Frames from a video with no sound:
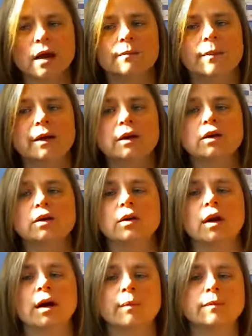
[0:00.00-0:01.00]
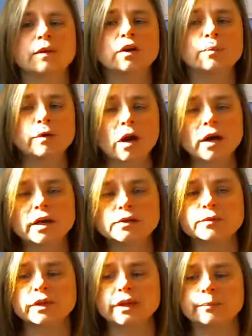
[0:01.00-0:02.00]
But your blog is
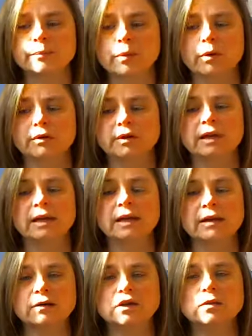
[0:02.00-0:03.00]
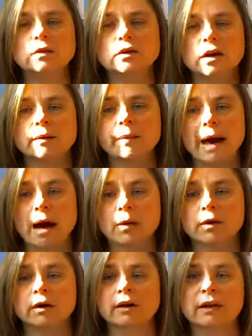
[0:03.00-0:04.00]
really important and it gives you a lot of
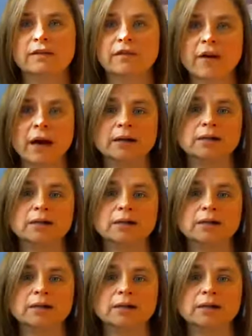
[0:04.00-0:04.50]
power. In fact,